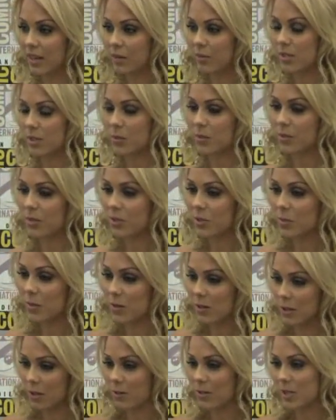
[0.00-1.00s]
Reese
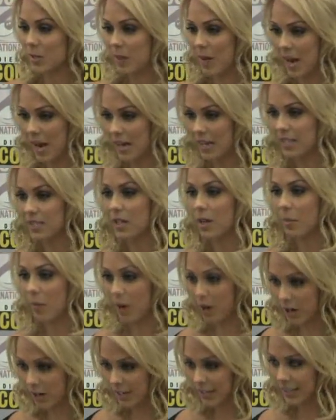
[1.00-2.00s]
Witherspoon and Chris Pine and Tom
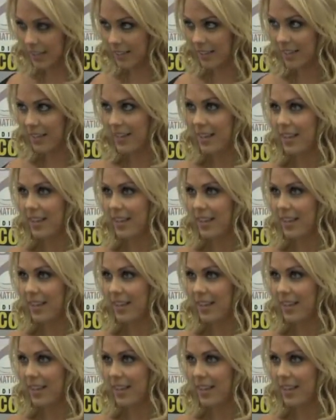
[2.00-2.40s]
Hardy.